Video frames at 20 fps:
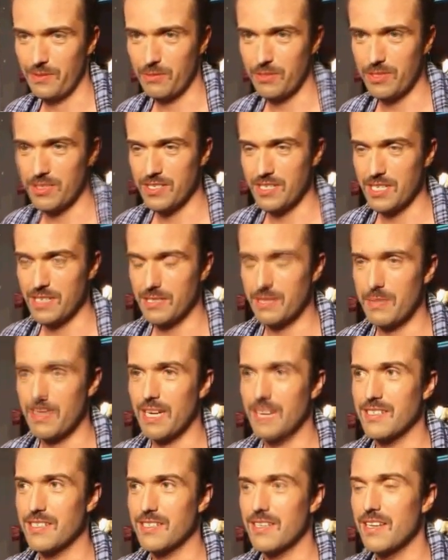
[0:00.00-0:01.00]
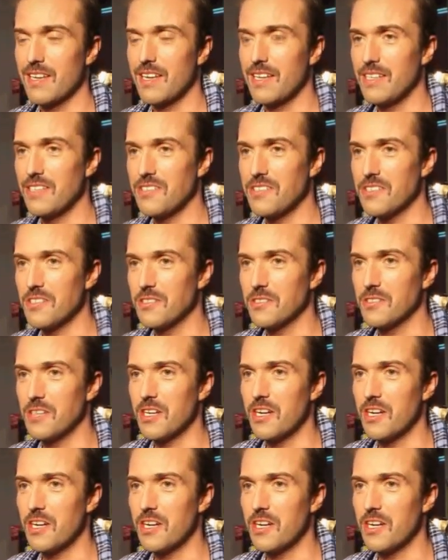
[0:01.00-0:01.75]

with their six packs and chiseled